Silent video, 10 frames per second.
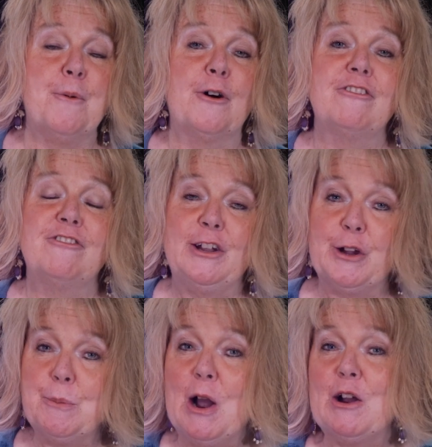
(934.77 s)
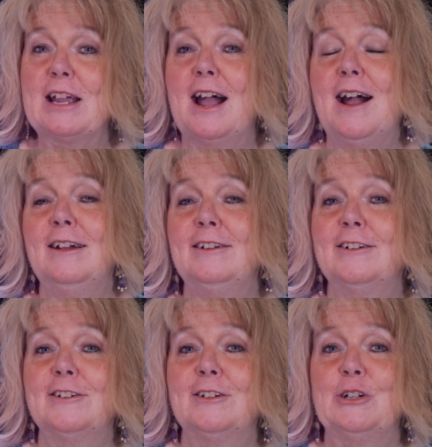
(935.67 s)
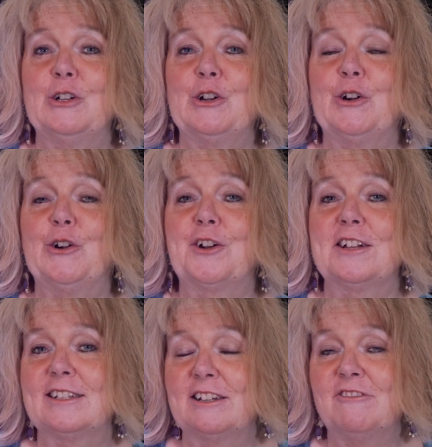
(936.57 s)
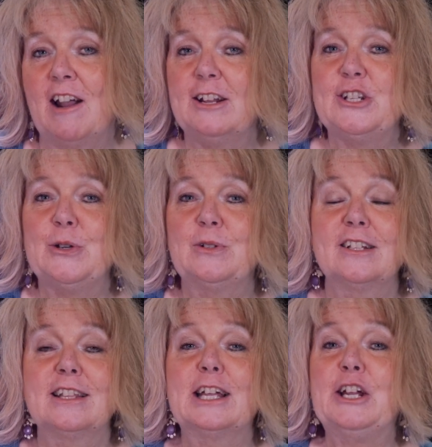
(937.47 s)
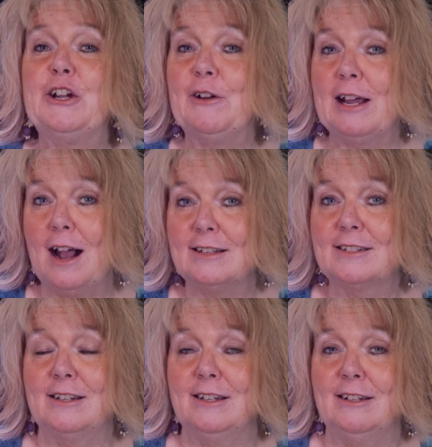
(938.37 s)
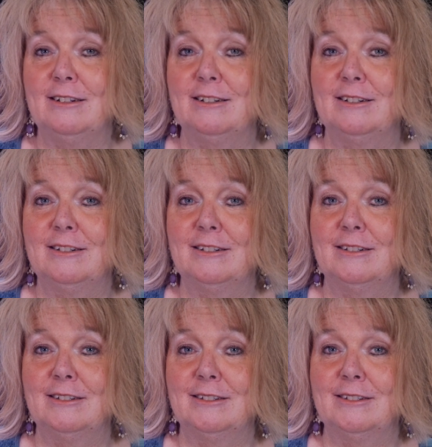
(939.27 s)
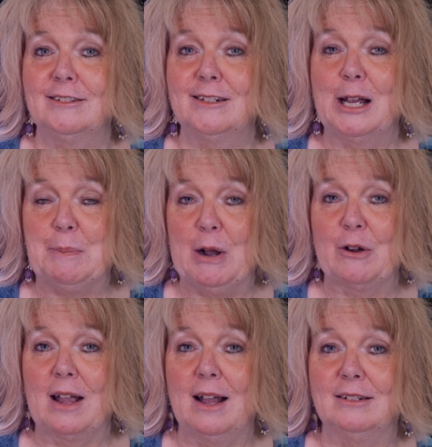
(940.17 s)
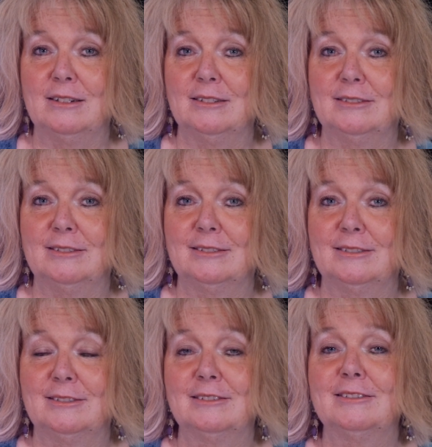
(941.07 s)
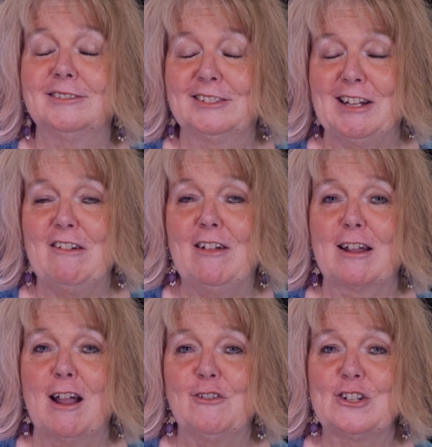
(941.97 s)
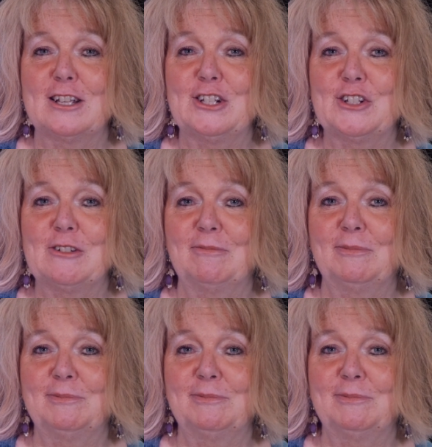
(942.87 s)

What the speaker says: more fear about God, or does it invite you into the curiosity about God? Have that conversation.